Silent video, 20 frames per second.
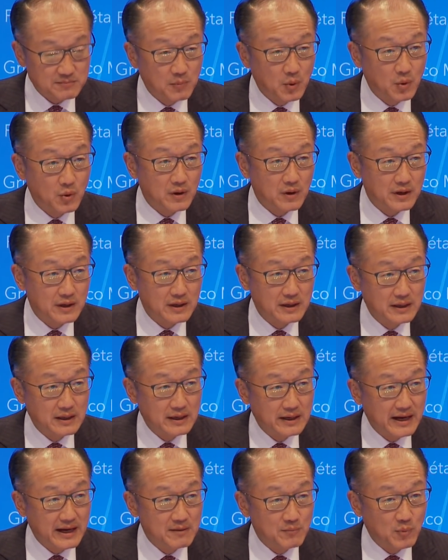more
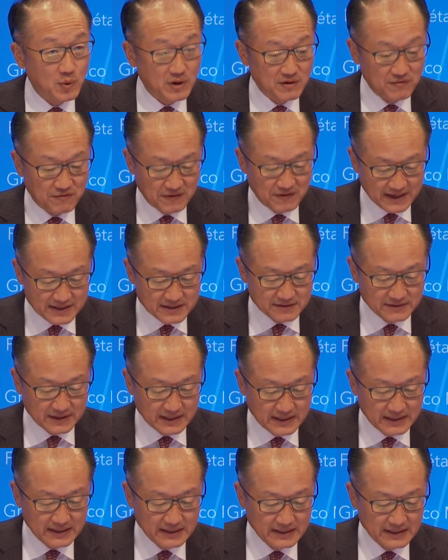and more
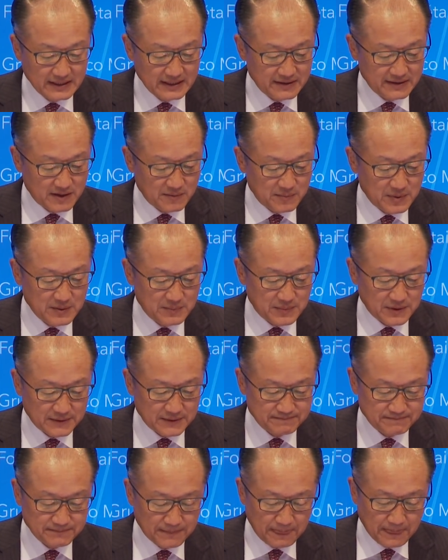effectively in their people.
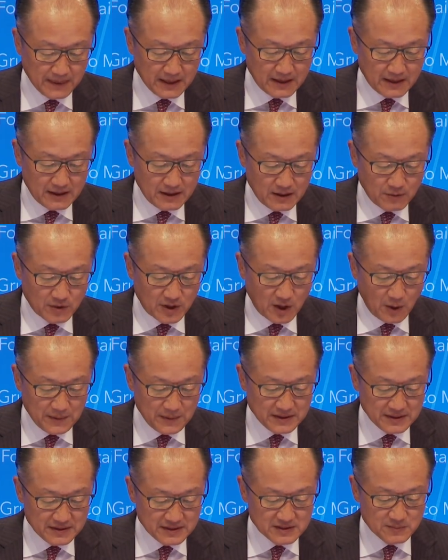We're hoping
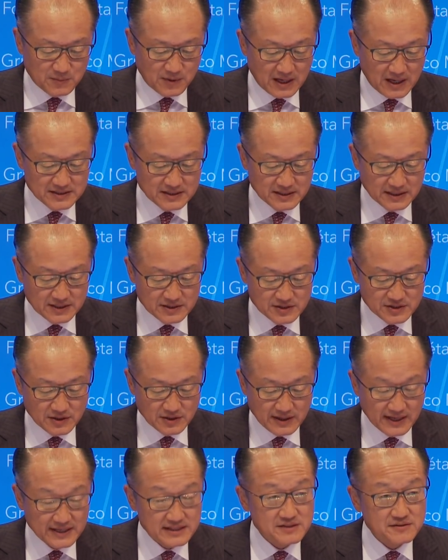that this project can show
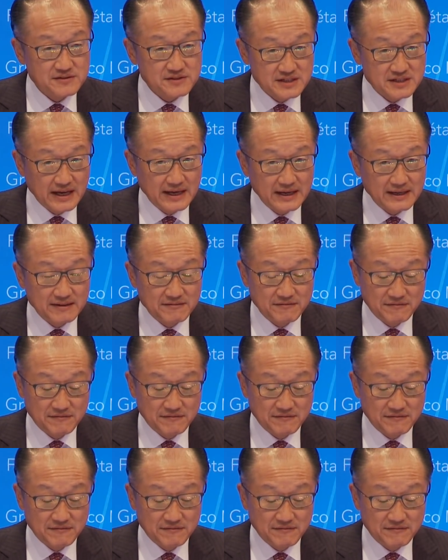heads of state and